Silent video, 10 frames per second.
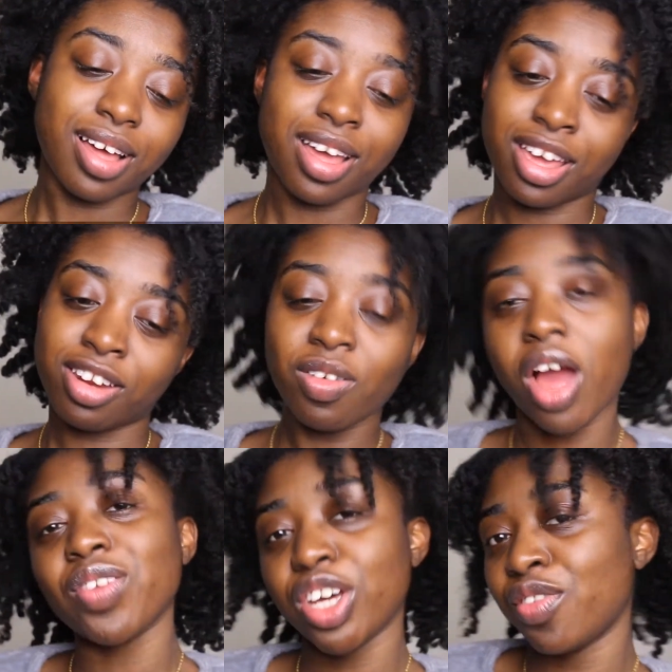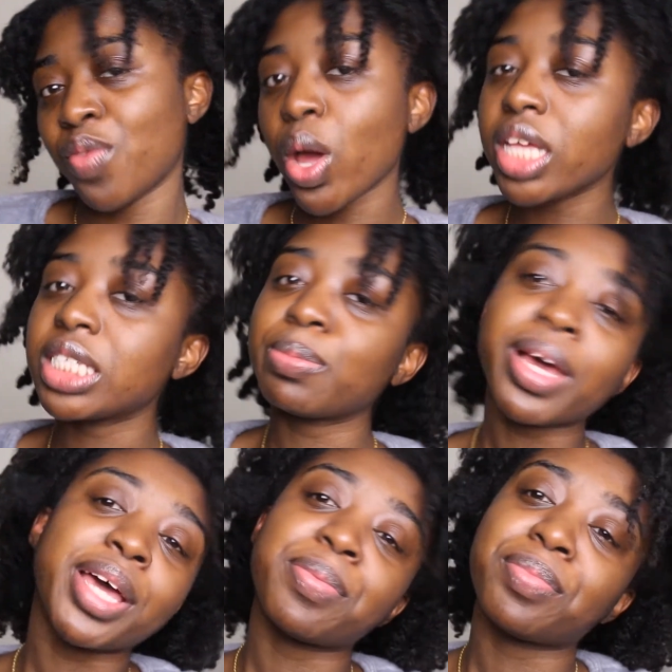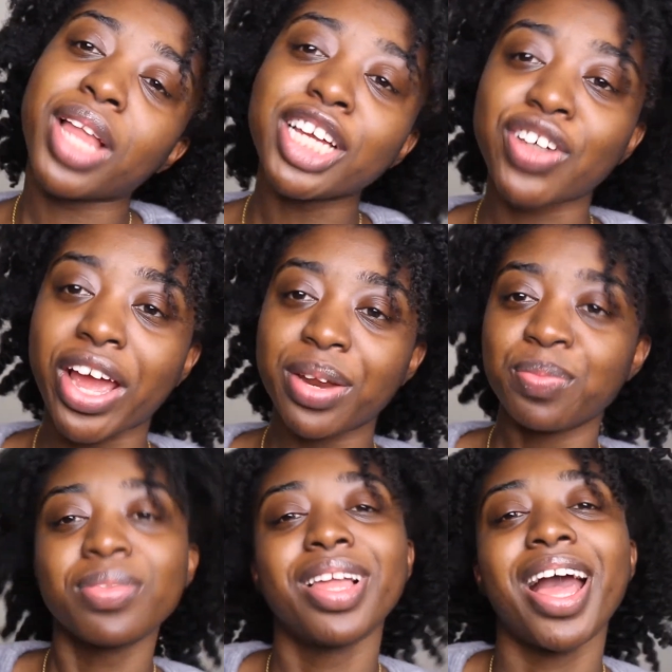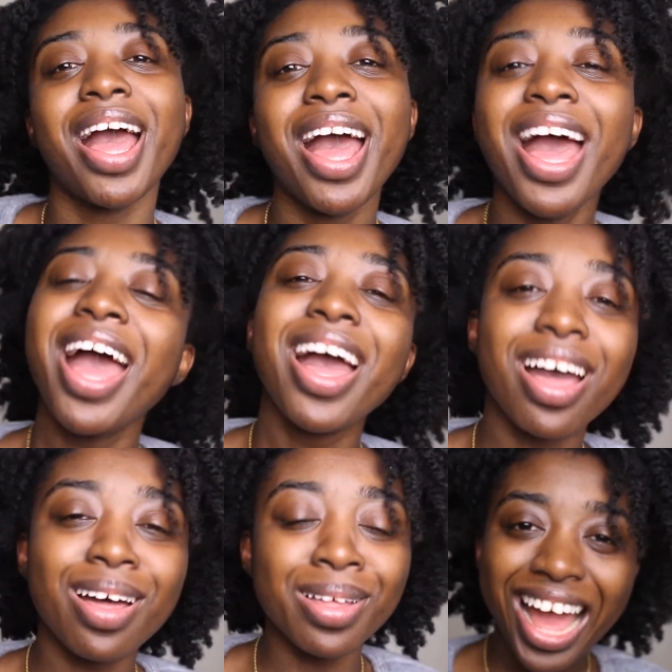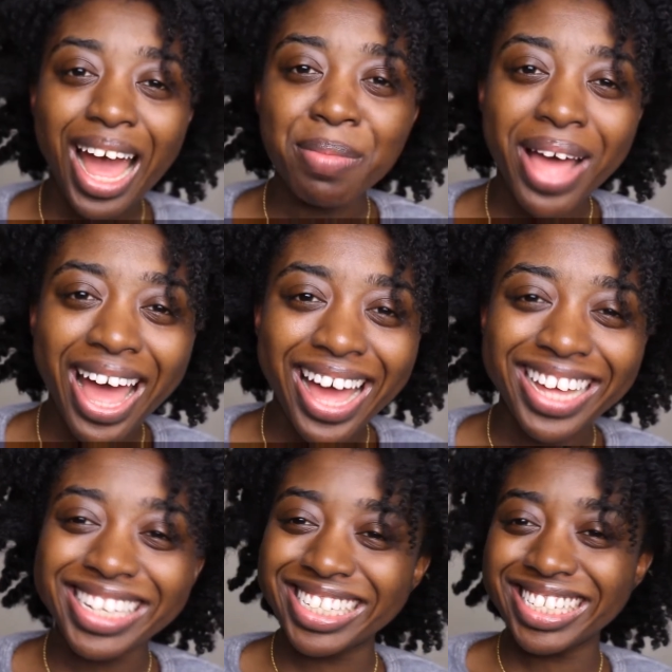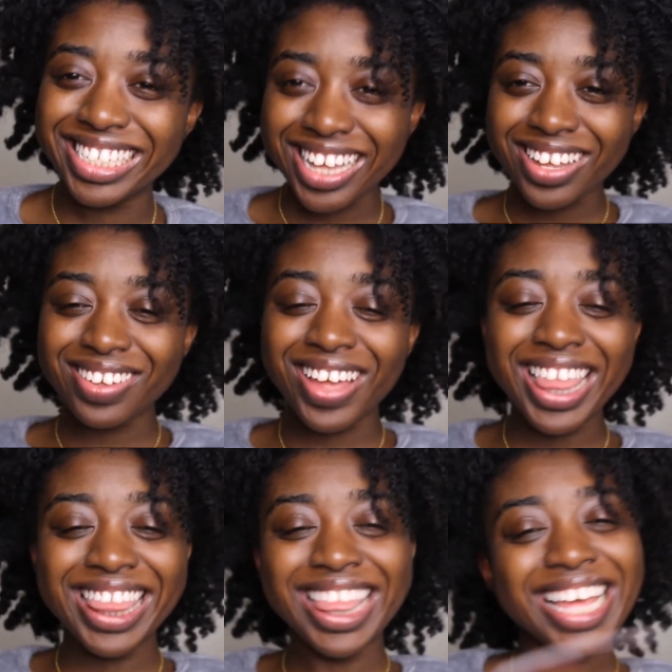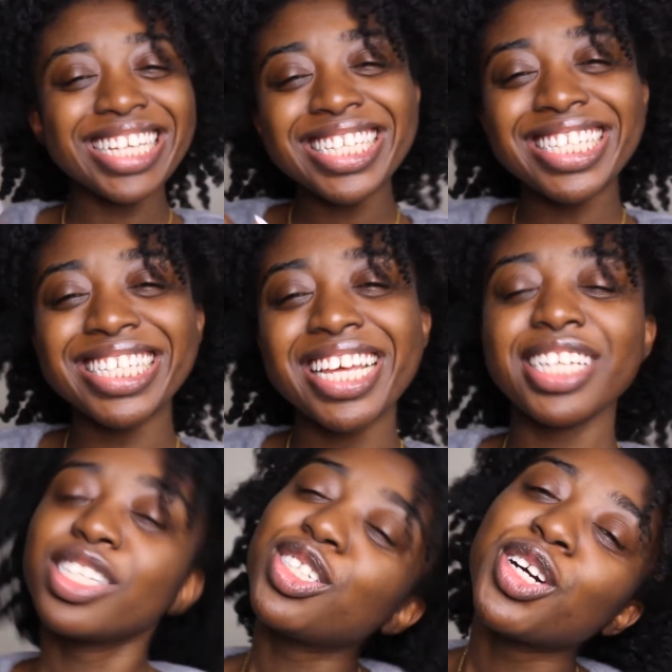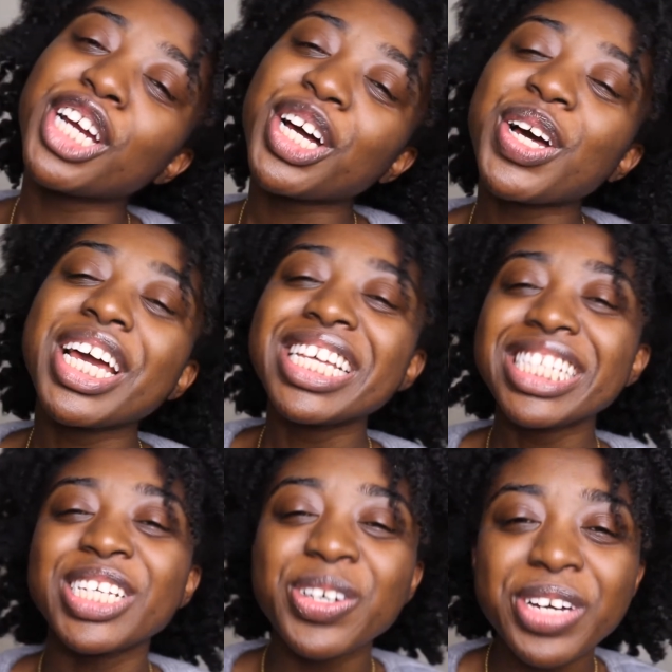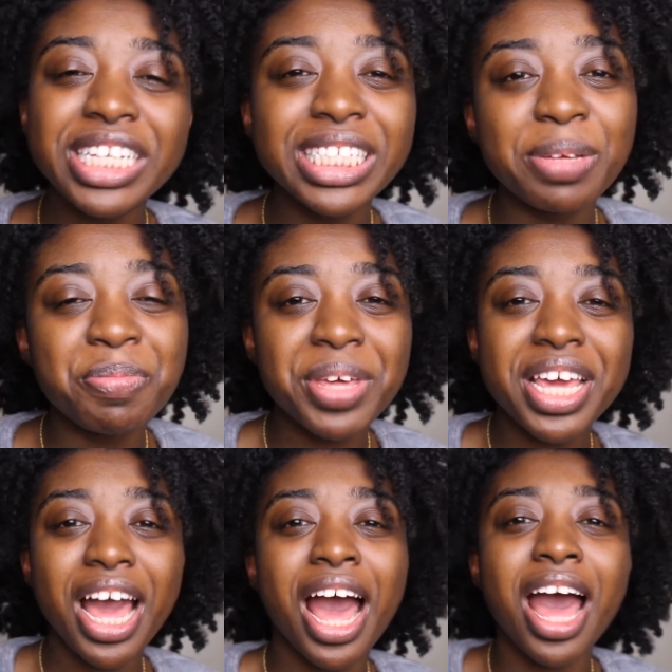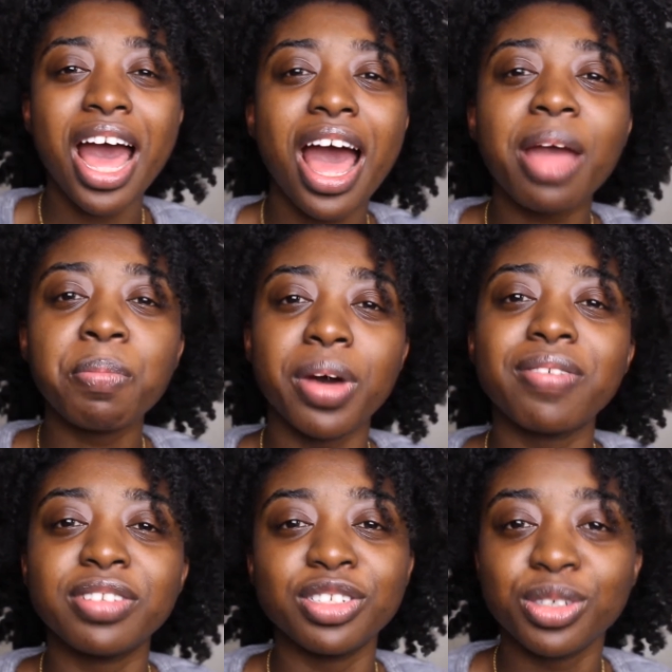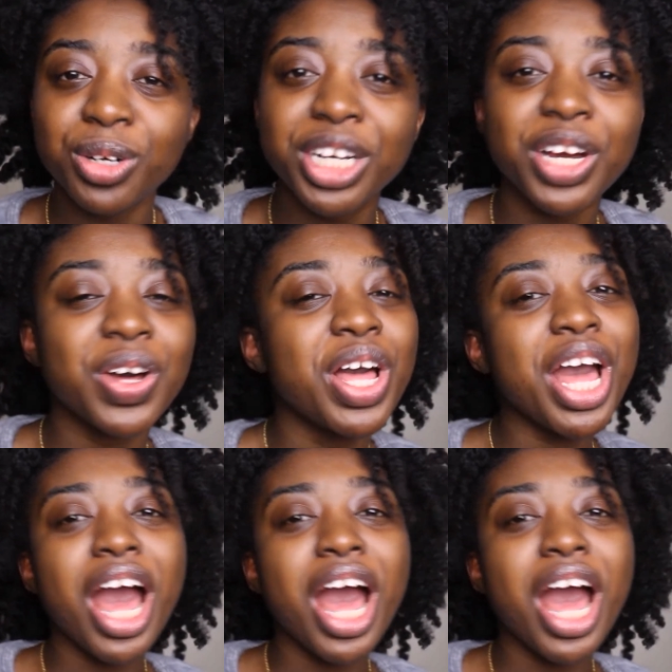I don't have a good voice, but I tried. I'm back! So this tutorial is going to be a high puff tutorial.